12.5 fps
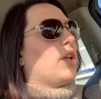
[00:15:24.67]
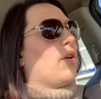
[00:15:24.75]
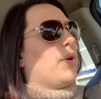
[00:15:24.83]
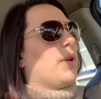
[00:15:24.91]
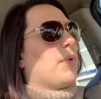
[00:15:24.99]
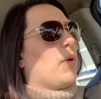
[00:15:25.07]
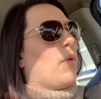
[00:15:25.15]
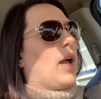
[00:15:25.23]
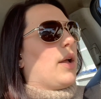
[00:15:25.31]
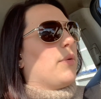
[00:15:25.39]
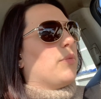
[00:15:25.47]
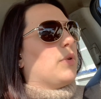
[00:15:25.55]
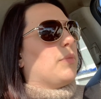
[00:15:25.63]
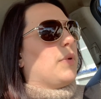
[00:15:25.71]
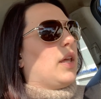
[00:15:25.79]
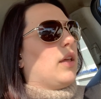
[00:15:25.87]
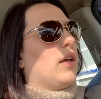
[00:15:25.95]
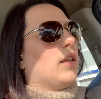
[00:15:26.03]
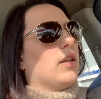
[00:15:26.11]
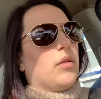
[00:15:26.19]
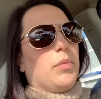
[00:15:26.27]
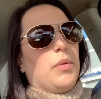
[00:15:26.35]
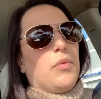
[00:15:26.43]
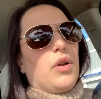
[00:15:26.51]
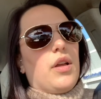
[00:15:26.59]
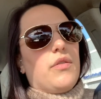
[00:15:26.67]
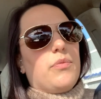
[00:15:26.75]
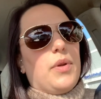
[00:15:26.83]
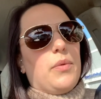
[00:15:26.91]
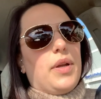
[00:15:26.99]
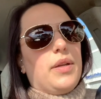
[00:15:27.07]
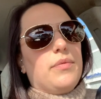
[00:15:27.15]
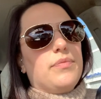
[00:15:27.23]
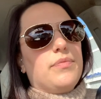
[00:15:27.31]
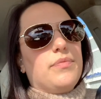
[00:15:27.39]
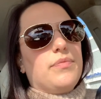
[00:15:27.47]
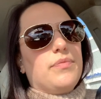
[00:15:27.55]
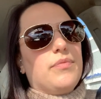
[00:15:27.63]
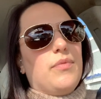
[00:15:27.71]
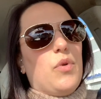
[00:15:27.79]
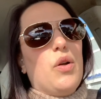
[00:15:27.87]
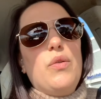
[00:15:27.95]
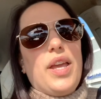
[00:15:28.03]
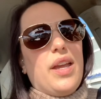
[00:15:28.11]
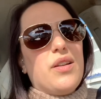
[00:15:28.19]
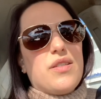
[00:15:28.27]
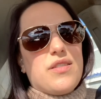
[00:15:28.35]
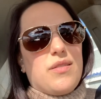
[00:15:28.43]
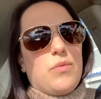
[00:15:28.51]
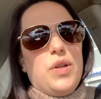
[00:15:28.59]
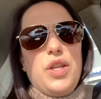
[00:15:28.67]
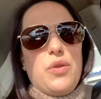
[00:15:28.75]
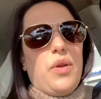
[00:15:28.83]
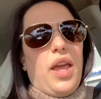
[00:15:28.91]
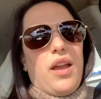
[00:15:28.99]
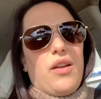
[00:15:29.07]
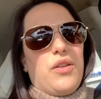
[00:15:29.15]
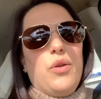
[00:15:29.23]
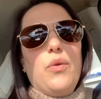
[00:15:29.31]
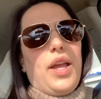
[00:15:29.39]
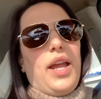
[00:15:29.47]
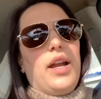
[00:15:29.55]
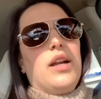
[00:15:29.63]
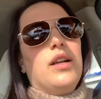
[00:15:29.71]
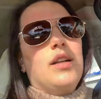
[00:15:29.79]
going to Big Y would be a little bit more out of my way. Who cares? What do you care? You don't care.